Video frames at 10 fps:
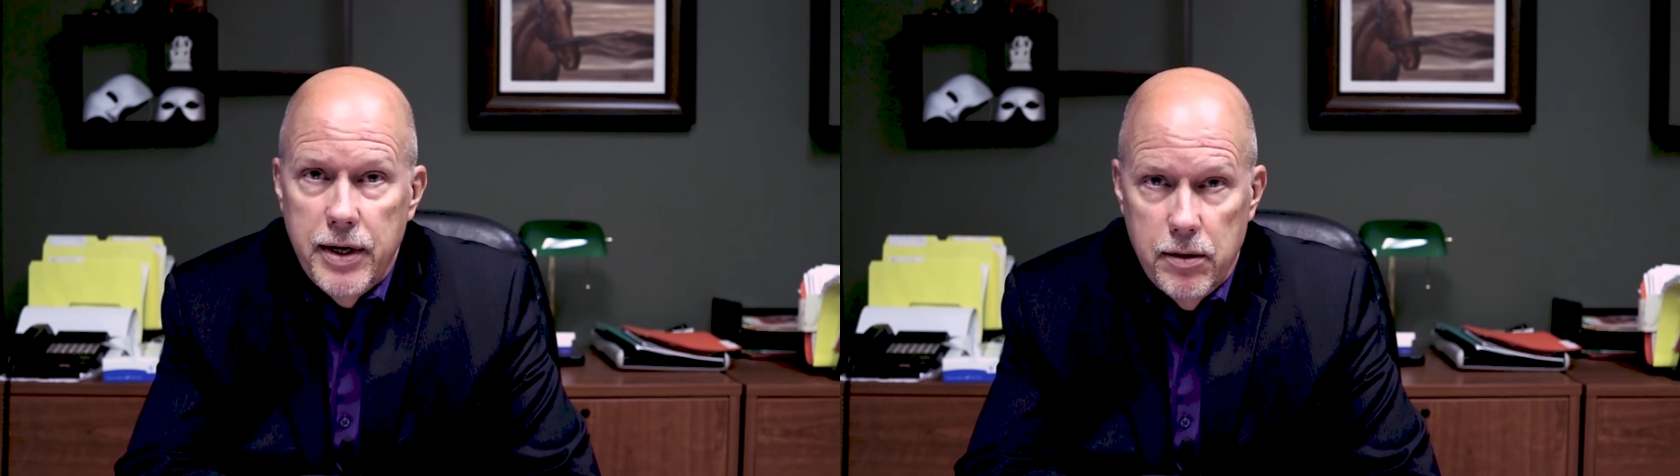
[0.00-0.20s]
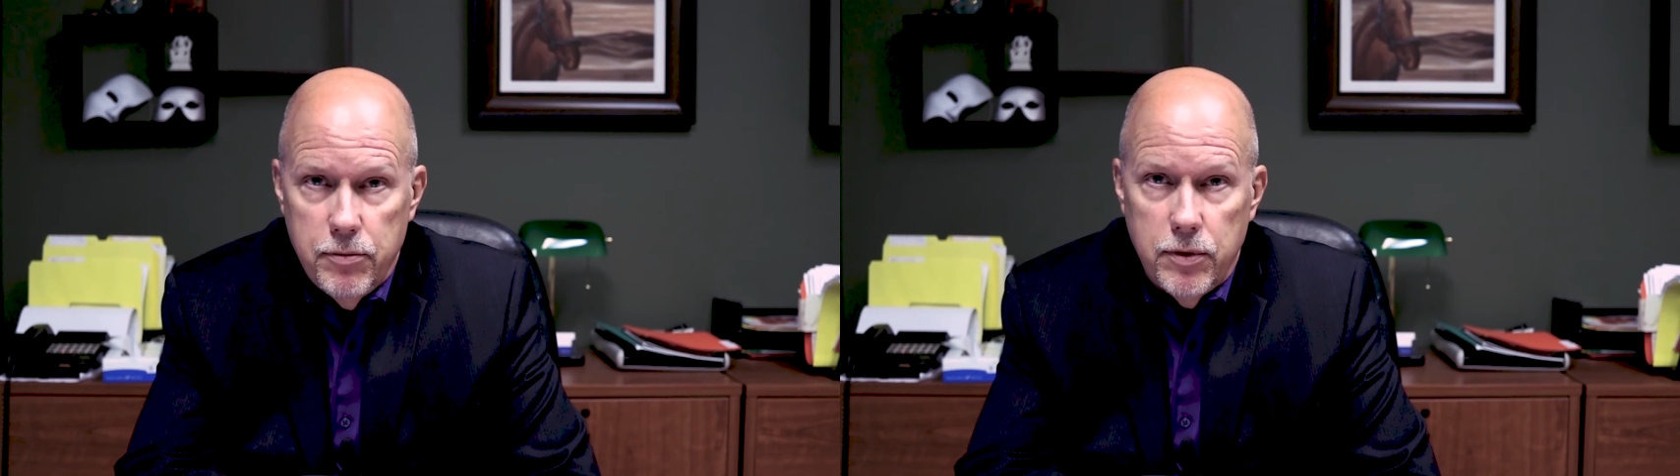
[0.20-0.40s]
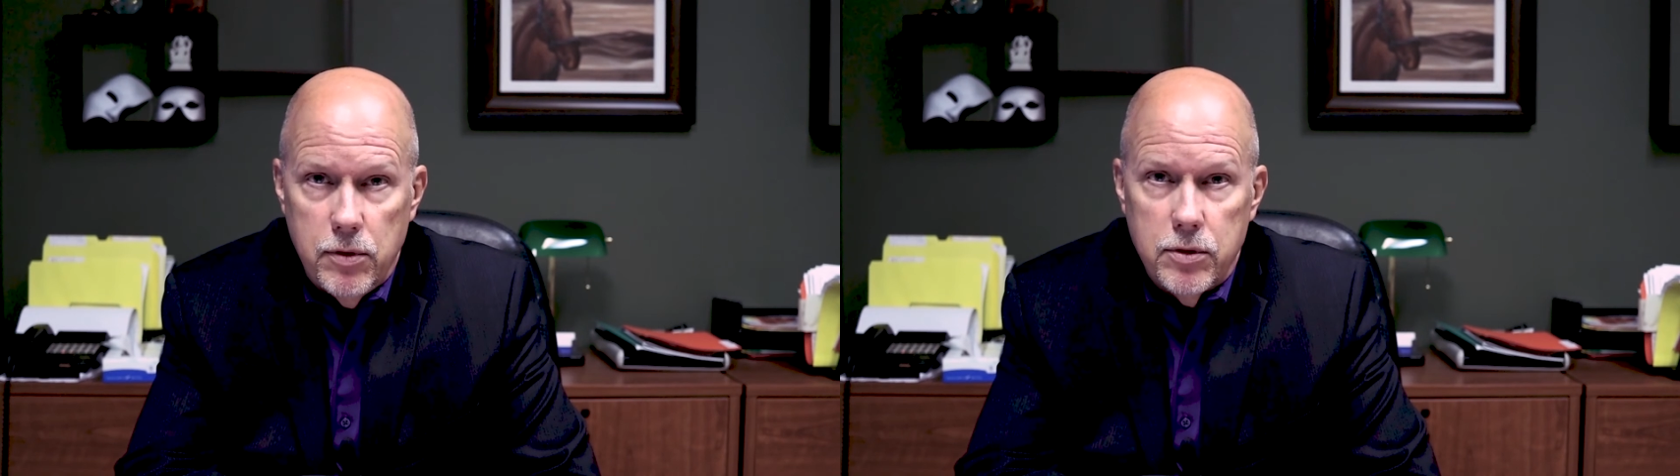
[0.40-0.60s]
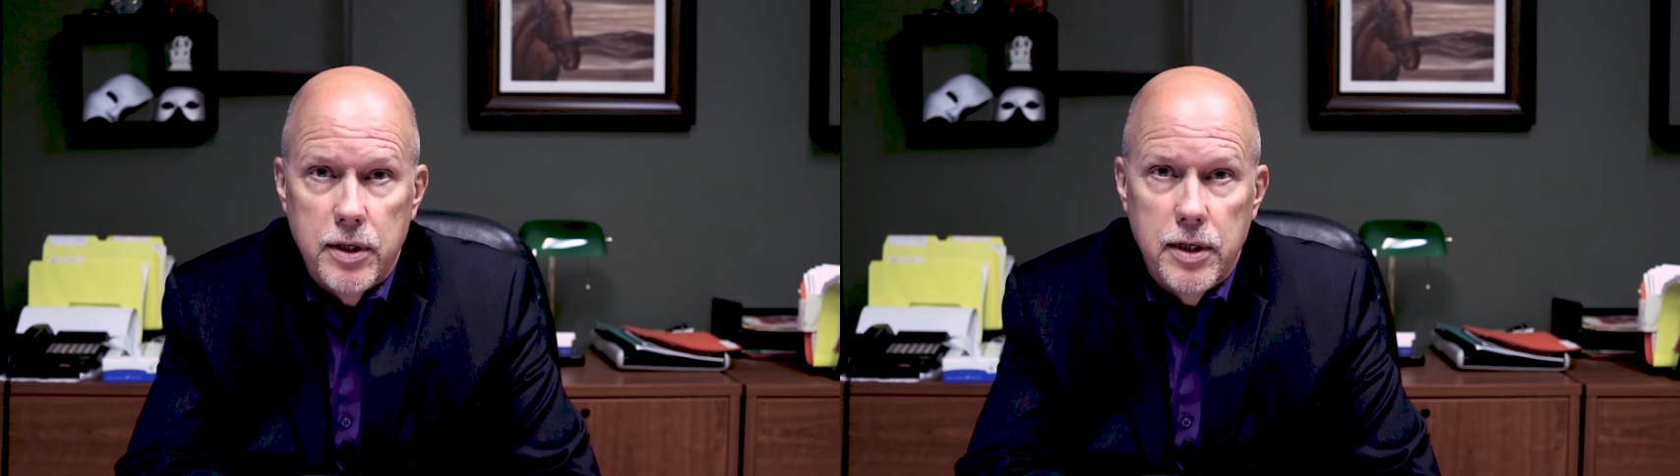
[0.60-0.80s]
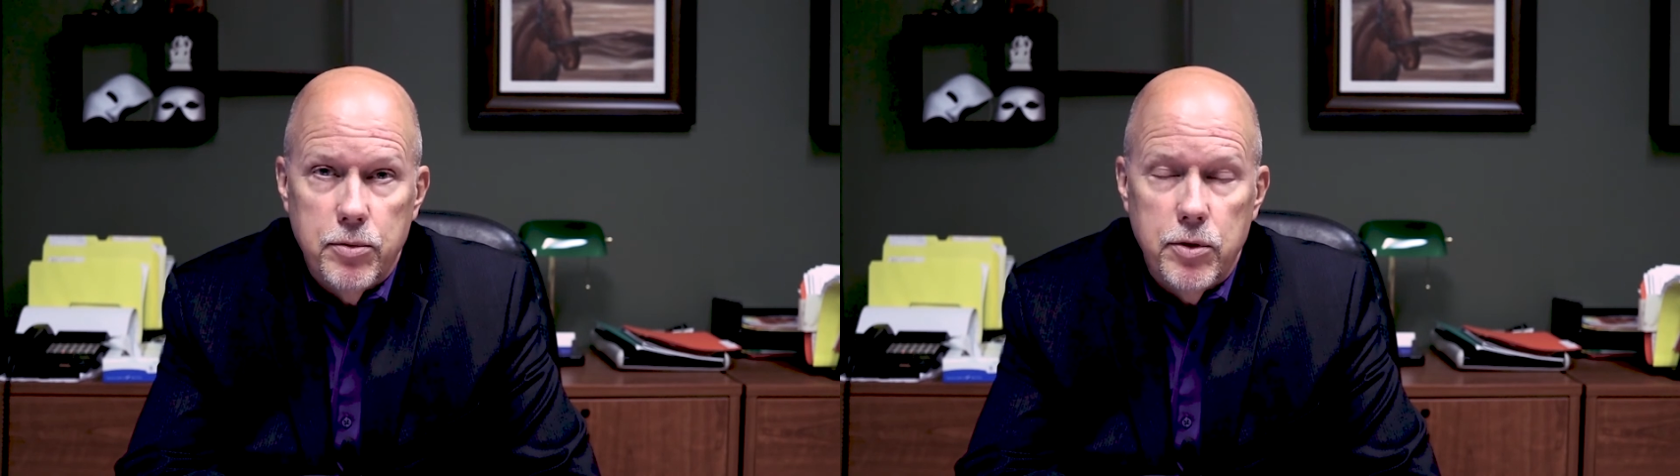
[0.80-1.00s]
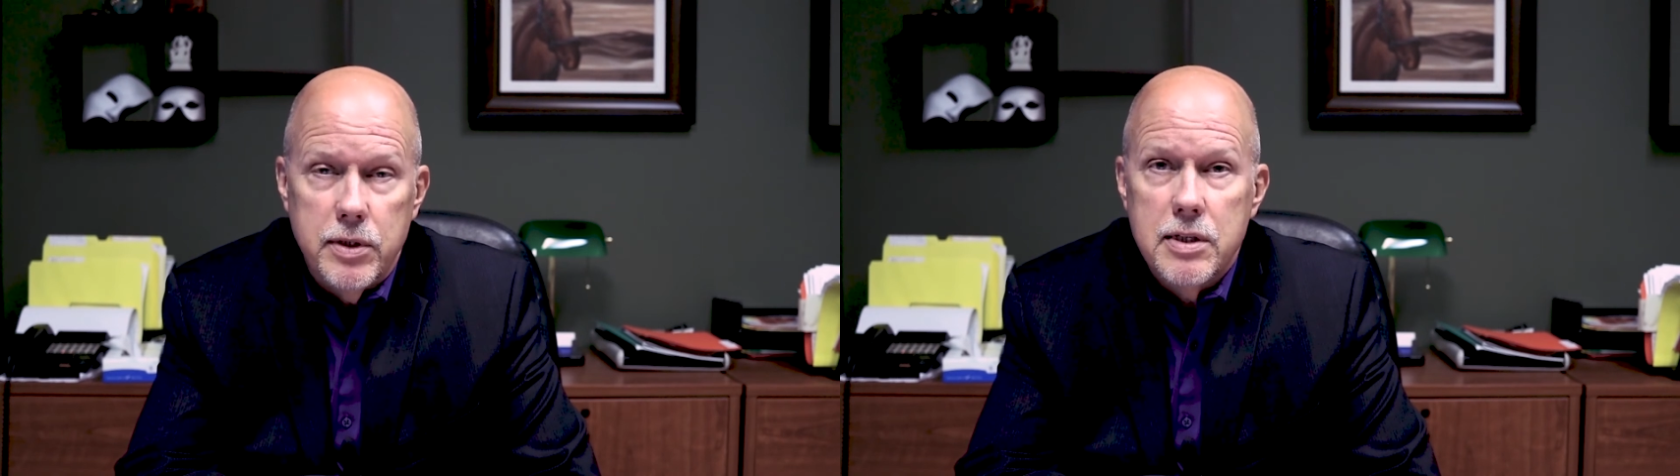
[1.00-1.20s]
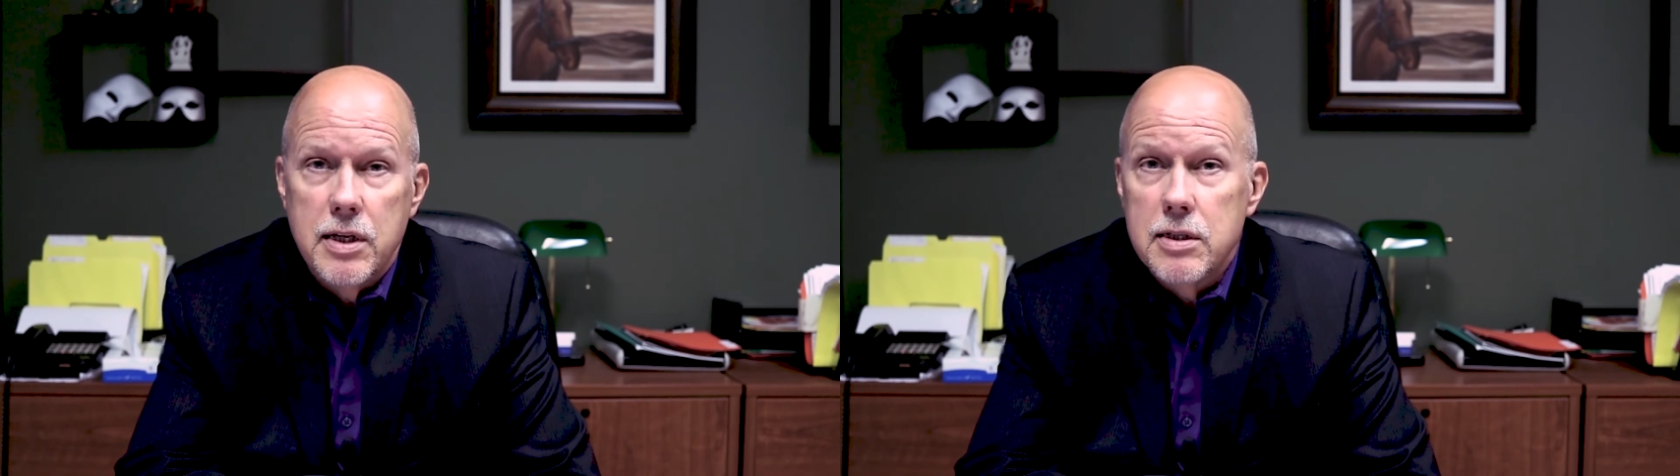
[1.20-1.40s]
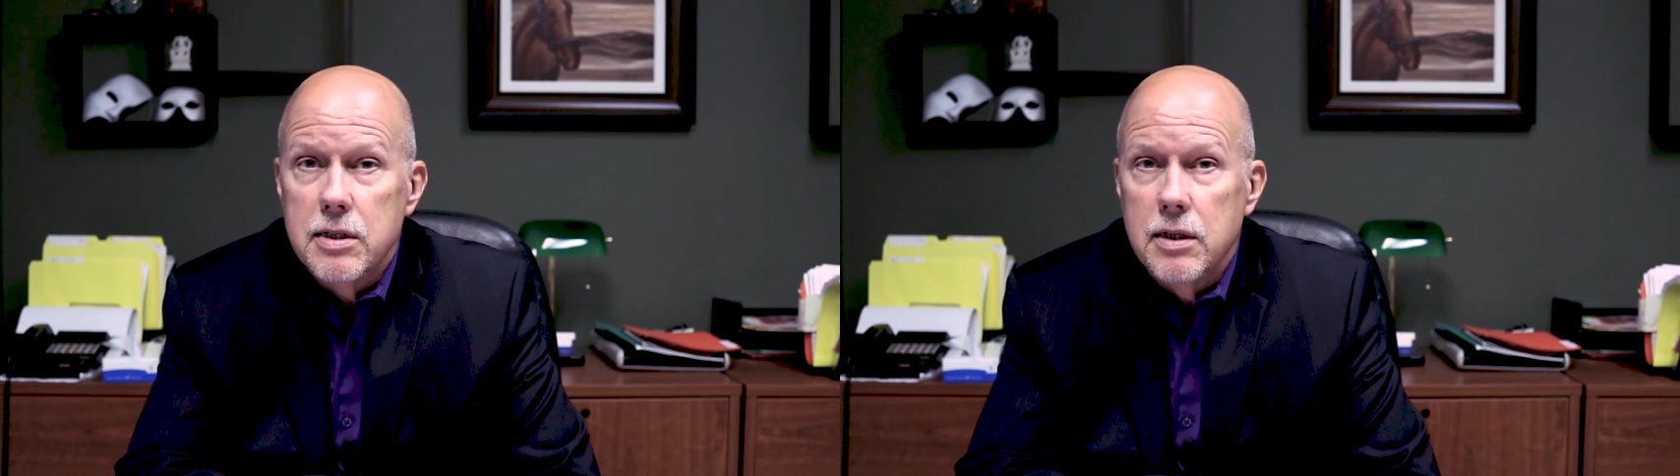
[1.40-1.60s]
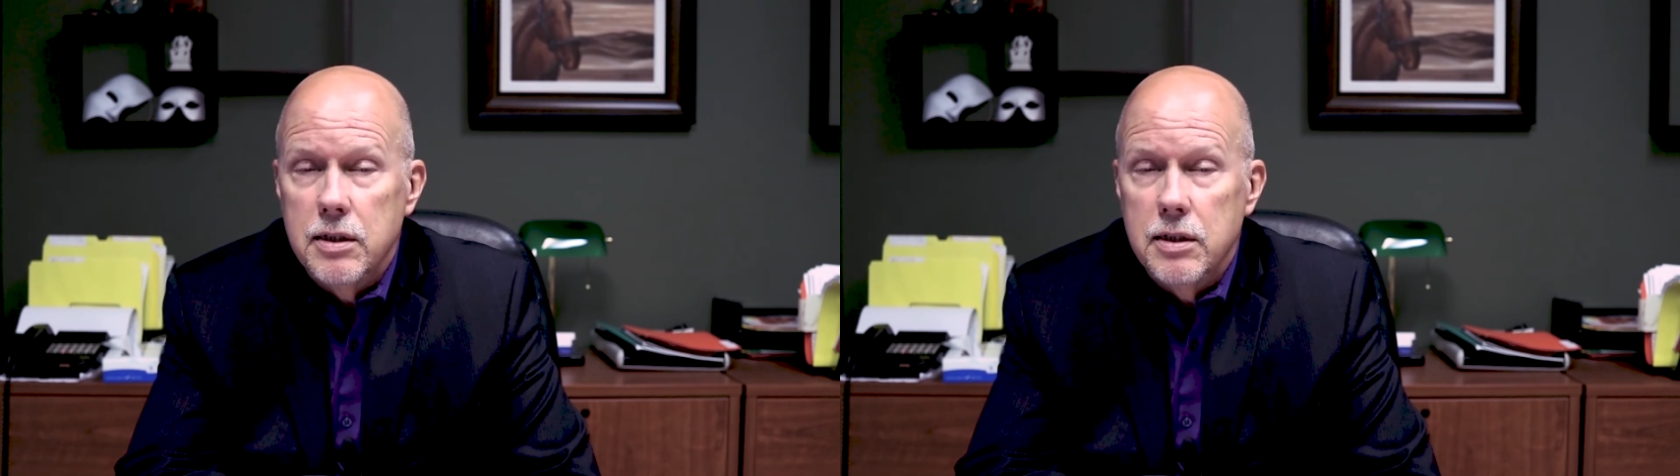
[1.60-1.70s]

helpful to help you assess